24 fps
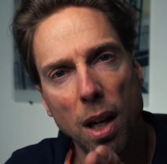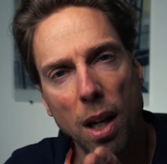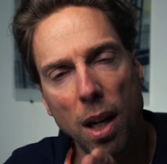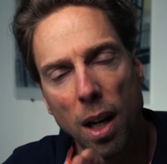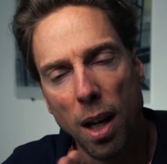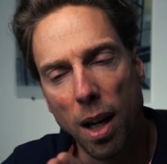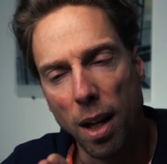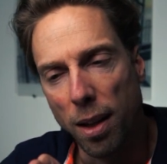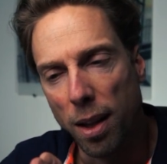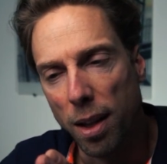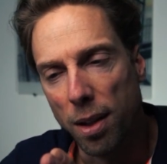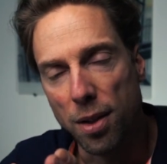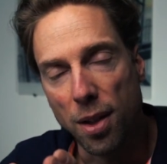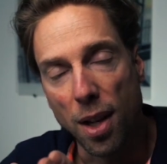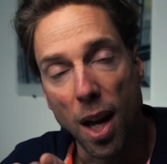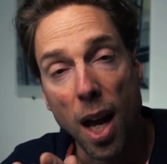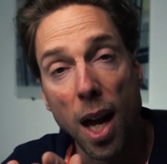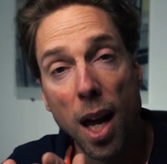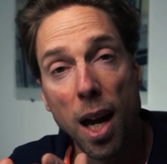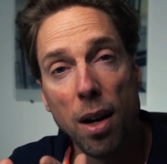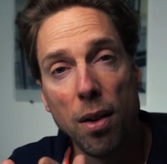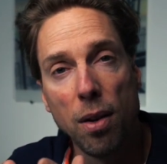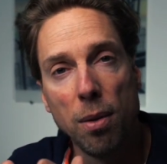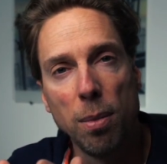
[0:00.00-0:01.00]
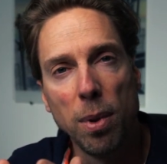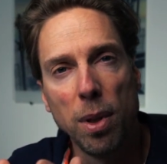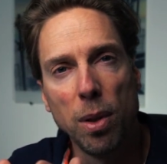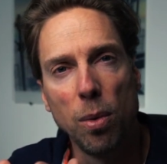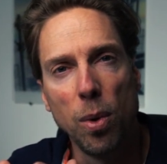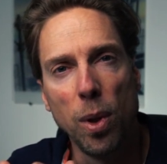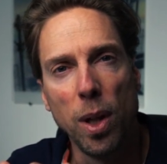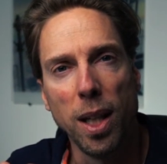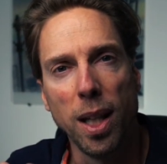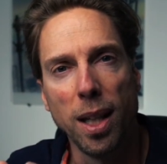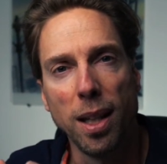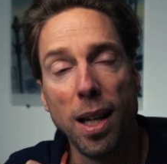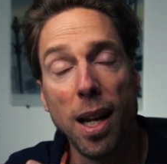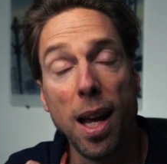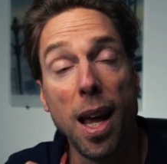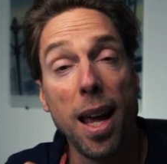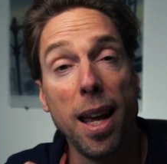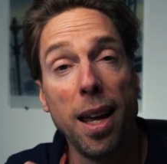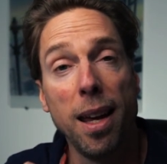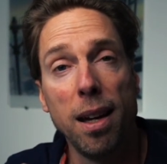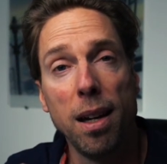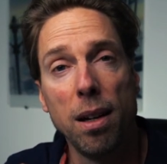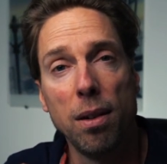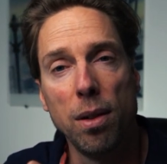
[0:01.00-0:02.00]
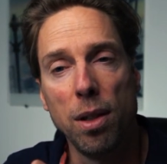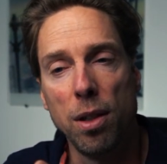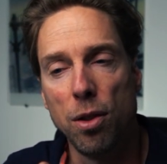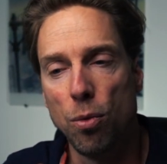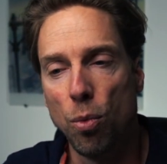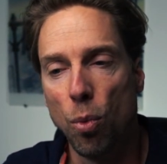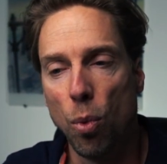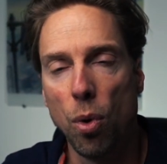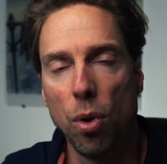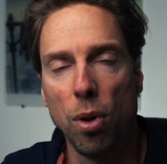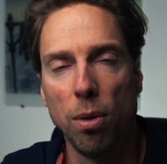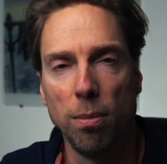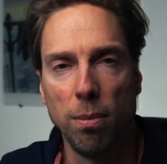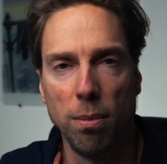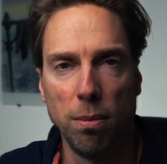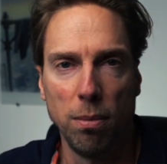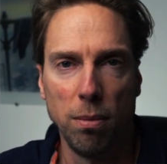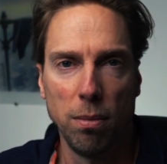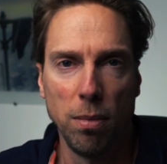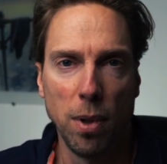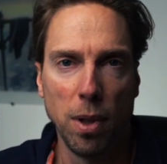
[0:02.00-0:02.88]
and there's air in between, and that air is warm